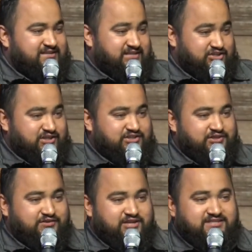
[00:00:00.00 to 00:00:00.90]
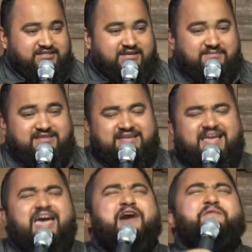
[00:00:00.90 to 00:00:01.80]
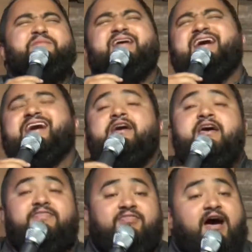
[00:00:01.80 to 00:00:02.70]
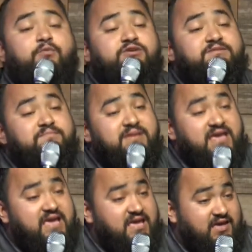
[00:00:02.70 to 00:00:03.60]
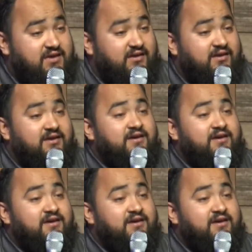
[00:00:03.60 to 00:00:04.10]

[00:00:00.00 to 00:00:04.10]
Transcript: and the chickens start chasing him, and he's like, help me? That was me.